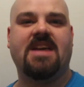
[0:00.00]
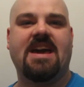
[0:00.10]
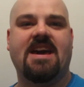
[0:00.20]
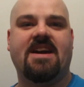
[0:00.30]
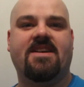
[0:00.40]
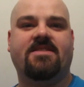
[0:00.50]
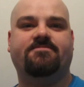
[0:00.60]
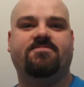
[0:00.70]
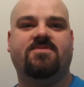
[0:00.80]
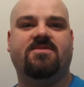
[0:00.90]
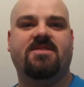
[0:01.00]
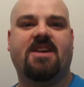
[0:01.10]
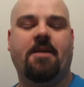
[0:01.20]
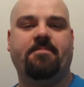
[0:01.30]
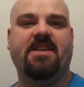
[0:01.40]
the
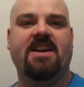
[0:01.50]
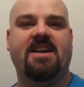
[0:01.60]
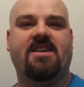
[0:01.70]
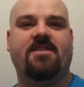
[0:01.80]
company